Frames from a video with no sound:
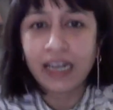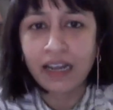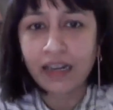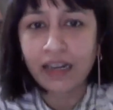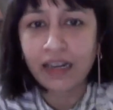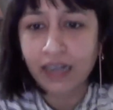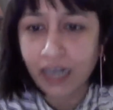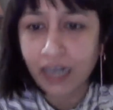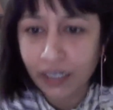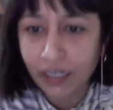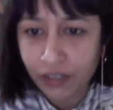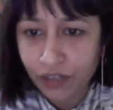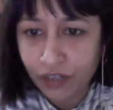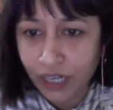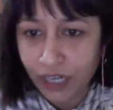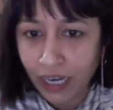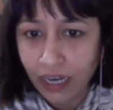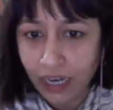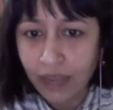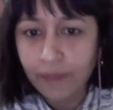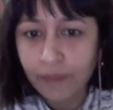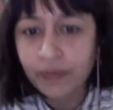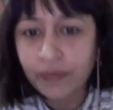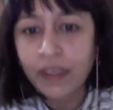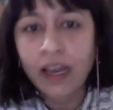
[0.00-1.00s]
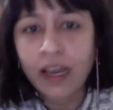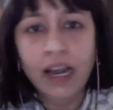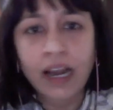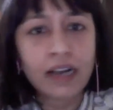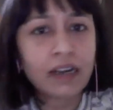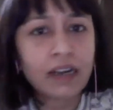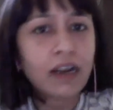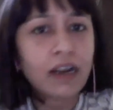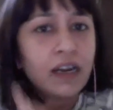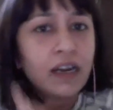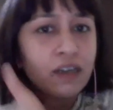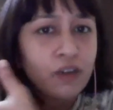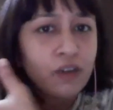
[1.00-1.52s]
in our country
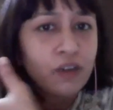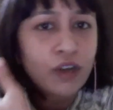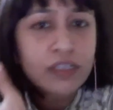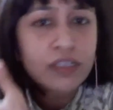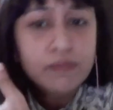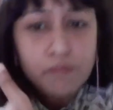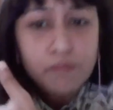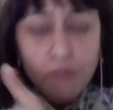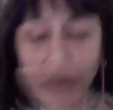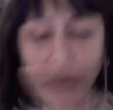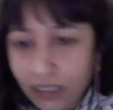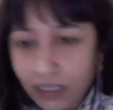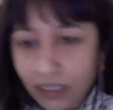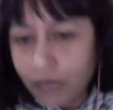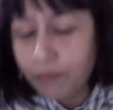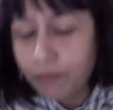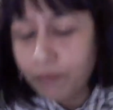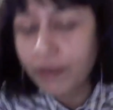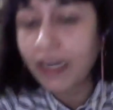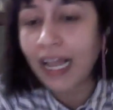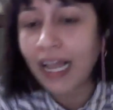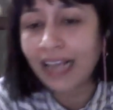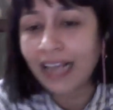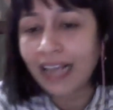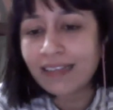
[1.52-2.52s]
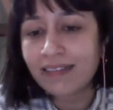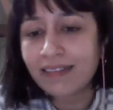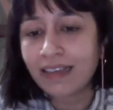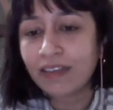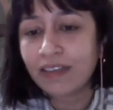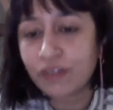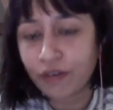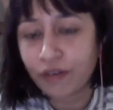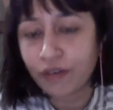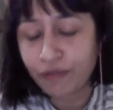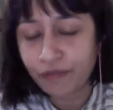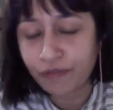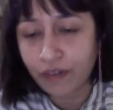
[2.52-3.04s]
across multiple
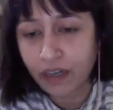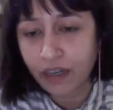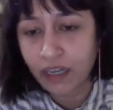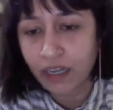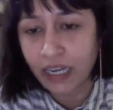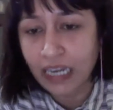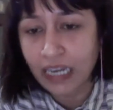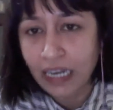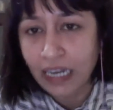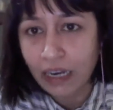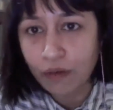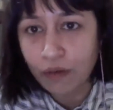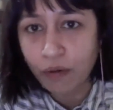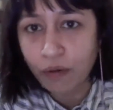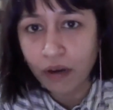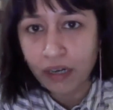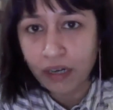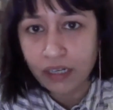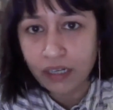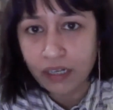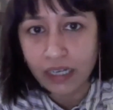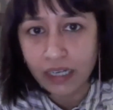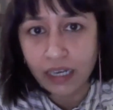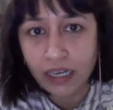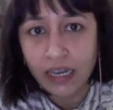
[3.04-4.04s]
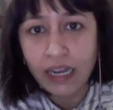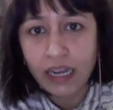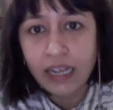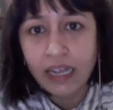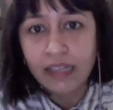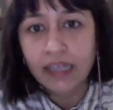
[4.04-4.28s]
axes of inequality,